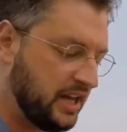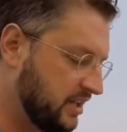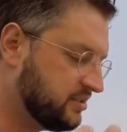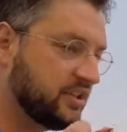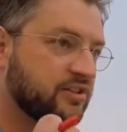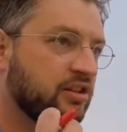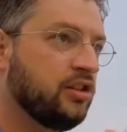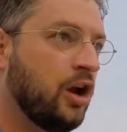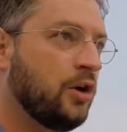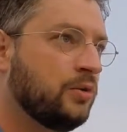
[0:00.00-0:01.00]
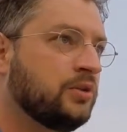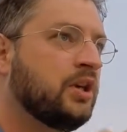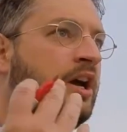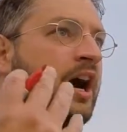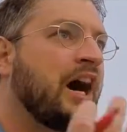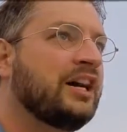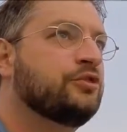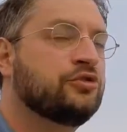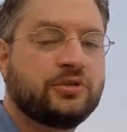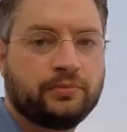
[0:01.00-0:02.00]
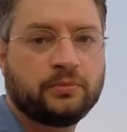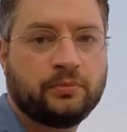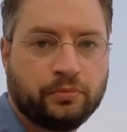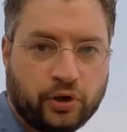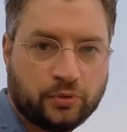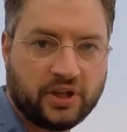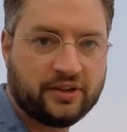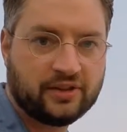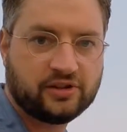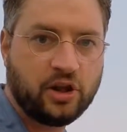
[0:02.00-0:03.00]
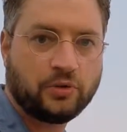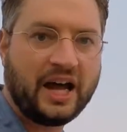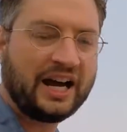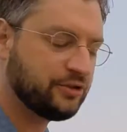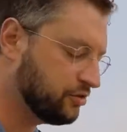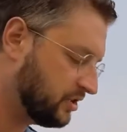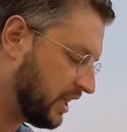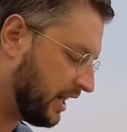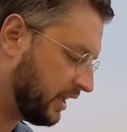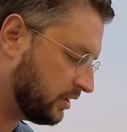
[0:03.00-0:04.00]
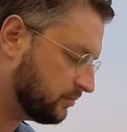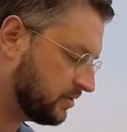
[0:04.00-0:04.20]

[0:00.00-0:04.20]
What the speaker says: is this lone hydrogen proton, this lone hydrogen ion.